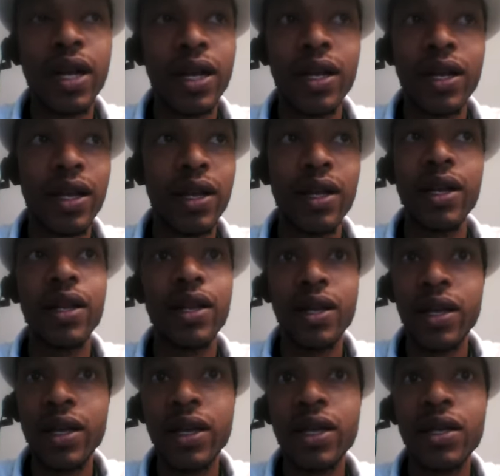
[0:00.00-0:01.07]
It
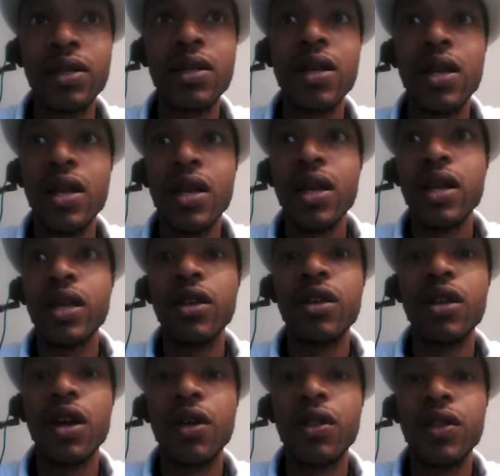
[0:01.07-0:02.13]
is, you know,